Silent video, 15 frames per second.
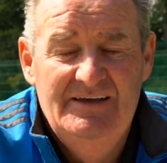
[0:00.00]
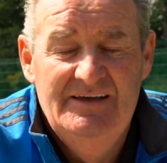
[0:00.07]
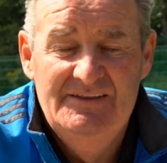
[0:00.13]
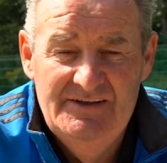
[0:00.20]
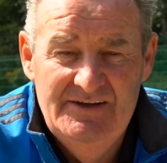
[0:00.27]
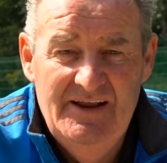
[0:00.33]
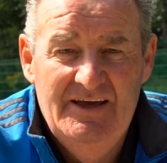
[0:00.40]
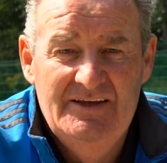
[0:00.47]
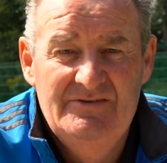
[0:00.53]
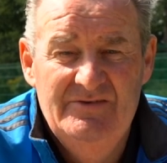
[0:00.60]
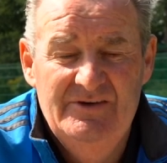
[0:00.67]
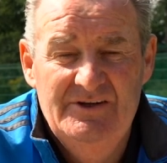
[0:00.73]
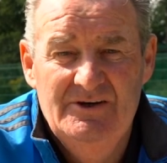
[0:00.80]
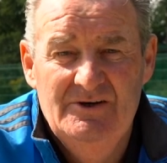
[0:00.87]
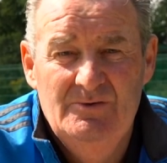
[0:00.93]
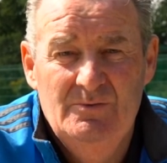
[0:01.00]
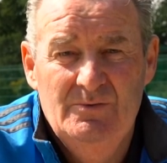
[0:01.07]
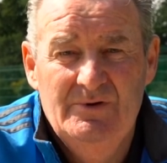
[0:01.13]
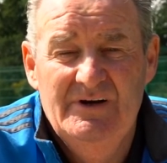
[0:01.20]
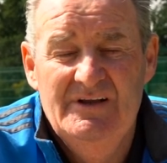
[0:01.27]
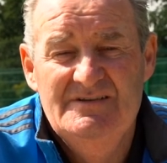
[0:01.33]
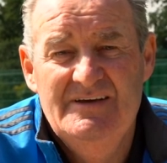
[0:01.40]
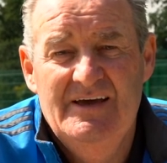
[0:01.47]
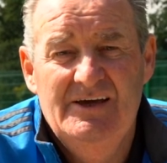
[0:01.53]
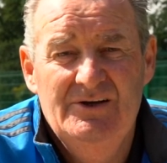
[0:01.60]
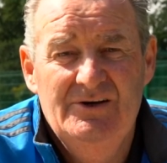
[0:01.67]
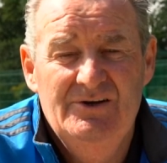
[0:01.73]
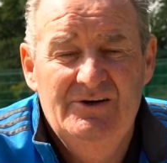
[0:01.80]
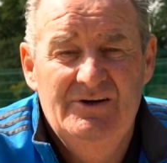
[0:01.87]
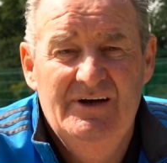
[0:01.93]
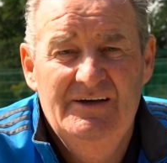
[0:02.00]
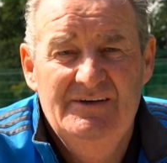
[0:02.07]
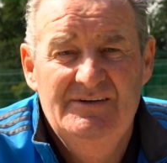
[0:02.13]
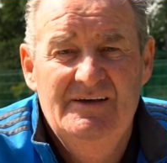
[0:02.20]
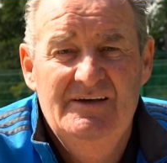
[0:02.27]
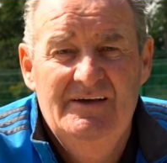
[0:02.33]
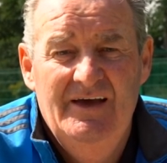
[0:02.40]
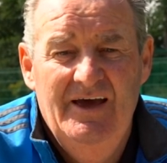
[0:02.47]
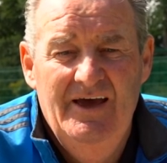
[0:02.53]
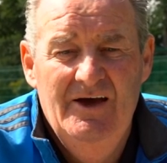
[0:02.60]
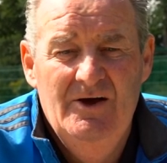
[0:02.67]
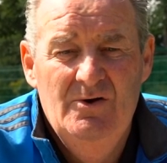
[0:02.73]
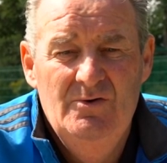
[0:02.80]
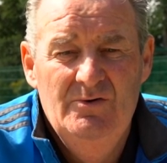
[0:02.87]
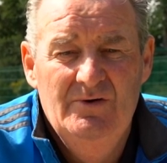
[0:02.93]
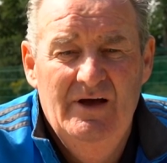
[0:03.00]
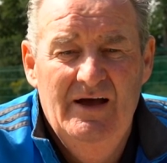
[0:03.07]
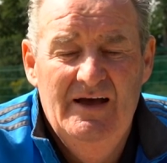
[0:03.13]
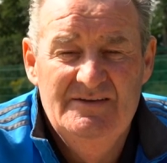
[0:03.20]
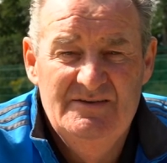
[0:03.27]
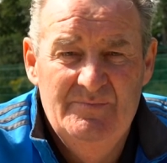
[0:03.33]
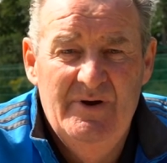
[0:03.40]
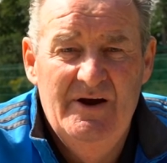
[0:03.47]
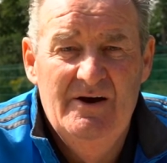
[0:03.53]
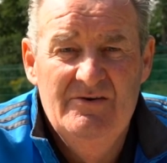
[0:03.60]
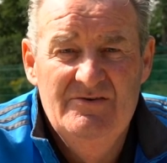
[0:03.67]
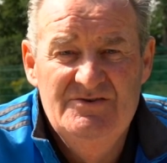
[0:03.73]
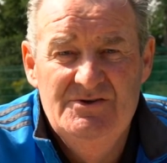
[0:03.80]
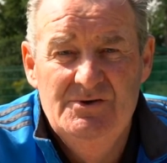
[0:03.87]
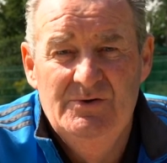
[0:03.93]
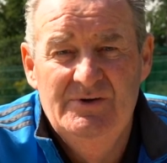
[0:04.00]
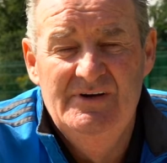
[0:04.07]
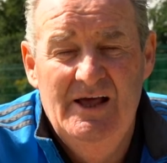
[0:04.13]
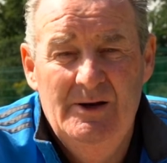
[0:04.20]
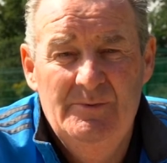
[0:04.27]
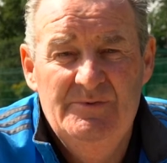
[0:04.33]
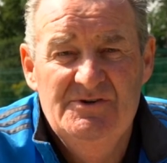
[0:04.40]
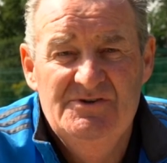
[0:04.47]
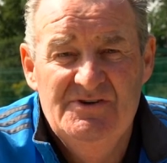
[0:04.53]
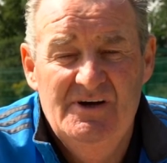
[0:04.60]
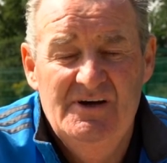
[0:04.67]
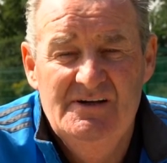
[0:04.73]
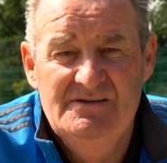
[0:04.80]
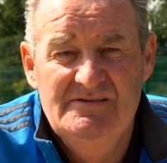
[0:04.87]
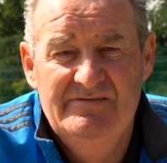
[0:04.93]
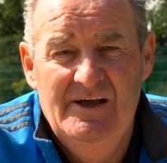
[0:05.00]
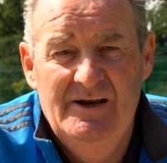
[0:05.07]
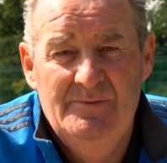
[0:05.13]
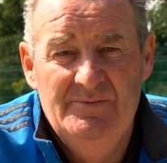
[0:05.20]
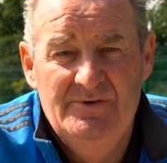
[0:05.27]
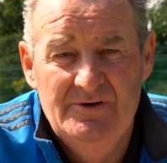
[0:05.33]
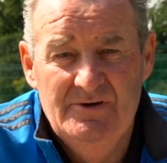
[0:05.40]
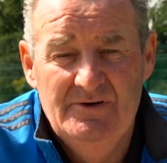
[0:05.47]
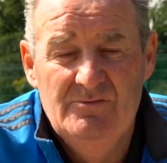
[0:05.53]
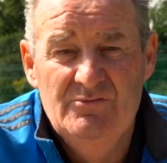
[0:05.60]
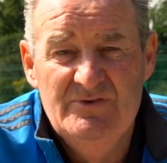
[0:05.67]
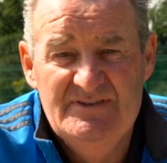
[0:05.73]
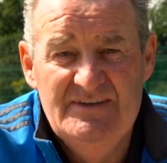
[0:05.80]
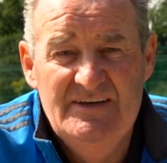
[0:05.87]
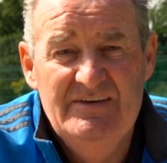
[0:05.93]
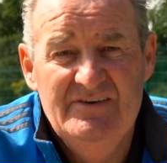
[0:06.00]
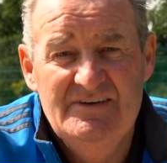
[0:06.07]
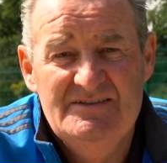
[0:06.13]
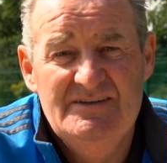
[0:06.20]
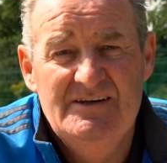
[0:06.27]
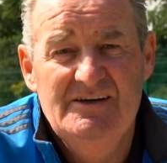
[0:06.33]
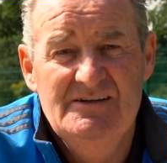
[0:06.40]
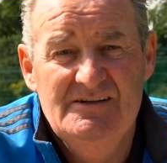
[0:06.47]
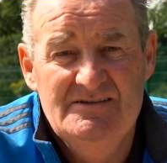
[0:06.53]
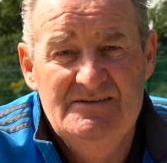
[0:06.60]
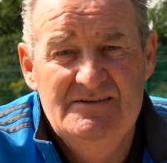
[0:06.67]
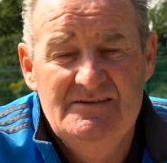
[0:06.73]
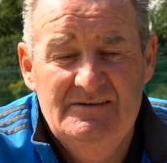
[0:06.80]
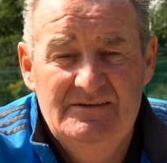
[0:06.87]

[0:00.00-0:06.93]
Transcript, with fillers: In the next video, we're going to take a look at how, as a parent, you help your child develop their receiving skills.